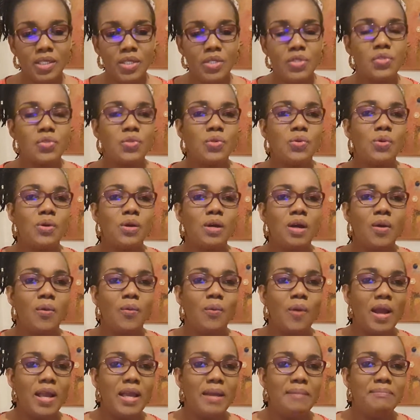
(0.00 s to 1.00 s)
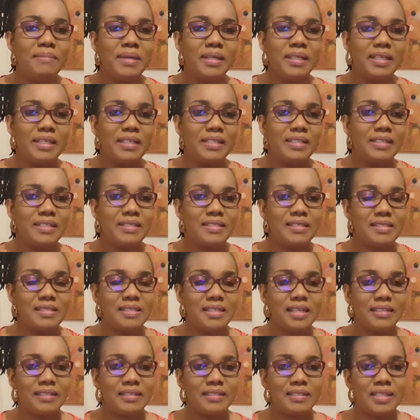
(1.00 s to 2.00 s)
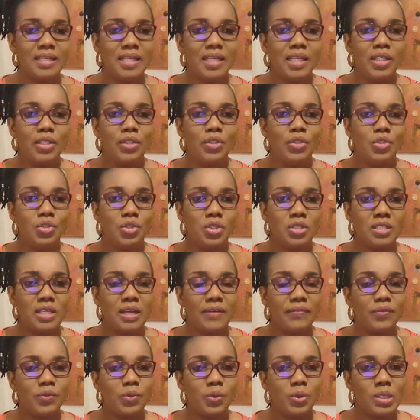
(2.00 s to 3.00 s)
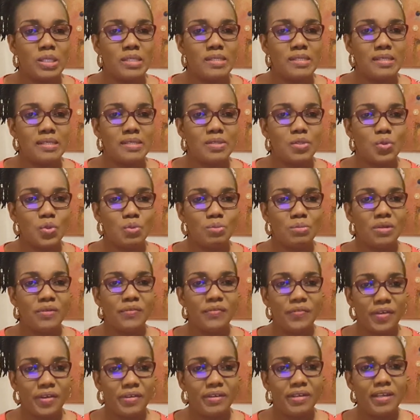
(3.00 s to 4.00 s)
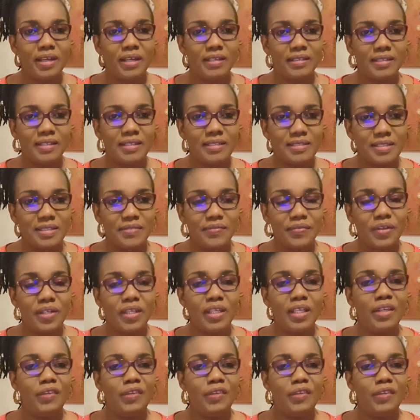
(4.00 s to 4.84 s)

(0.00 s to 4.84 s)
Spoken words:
So why I'm making this is that you just have to listen to me very attentively.